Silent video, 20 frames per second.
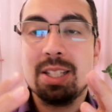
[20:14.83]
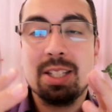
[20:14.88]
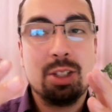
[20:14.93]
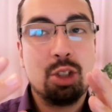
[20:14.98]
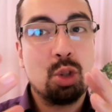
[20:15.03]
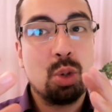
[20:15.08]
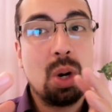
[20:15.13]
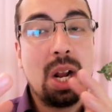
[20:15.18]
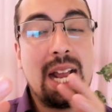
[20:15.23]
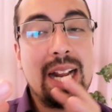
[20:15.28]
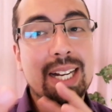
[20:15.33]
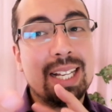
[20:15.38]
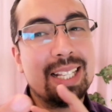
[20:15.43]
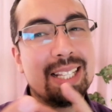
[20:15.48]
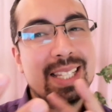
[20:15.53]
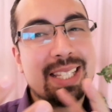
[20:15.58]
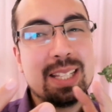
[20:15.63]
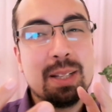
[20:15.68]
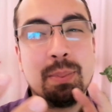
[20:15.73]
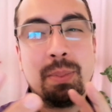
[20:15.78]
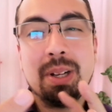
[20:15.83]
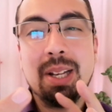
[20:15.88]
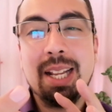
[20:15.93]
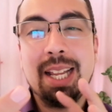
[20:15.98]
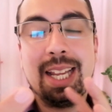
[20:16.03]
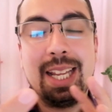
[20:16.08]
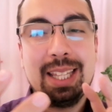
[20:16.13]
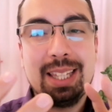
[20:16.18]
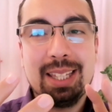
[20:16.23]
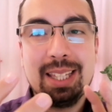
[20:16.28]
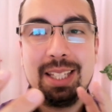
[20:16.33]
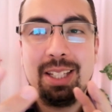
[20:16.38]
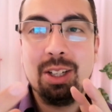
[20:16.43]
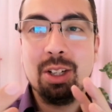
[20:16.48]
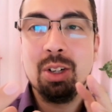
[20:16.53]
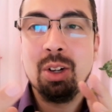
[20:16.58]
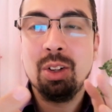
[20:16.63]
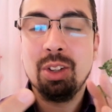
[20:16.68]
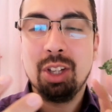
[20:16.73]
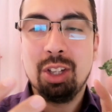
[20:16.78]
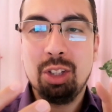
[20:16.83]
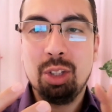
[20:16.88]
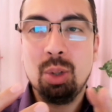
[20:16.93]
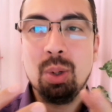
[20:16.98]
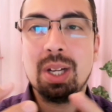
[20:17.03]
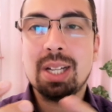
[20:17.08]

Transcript: try to assimilate, the new